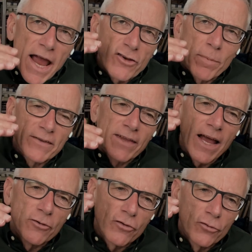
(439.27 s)

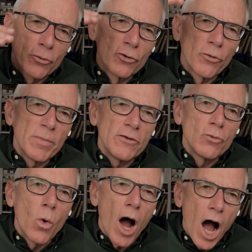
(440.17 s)
expectations should not be
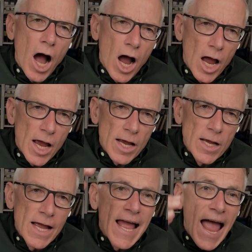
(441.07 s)
too high,
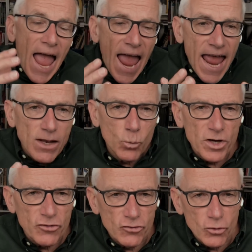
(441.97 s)
and we
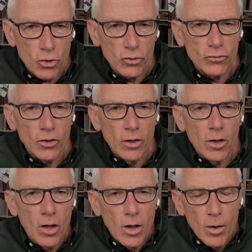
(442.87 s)
should
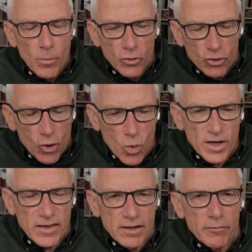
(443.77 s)
do
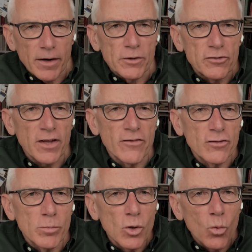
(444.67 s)
it in a very
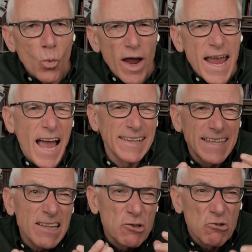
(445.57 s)
sensible way. And
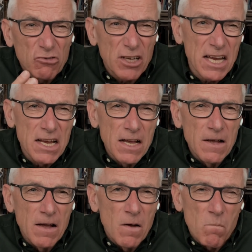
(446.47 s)
that you
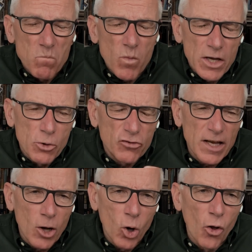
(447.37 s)

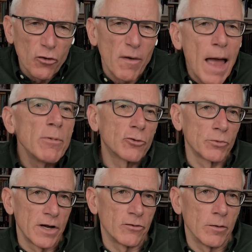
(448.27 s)
see a lot of
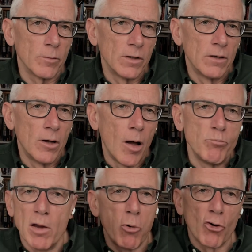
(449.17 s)
amateurism.
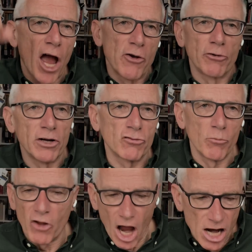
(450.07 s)
People gathering some
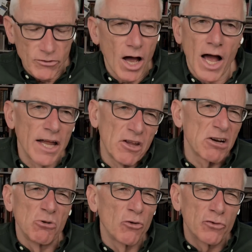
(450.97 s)
data and they're
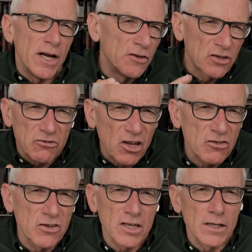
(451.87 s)
not really
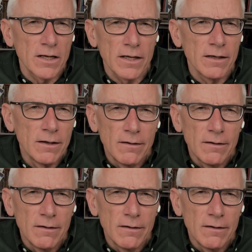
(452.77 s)
statistically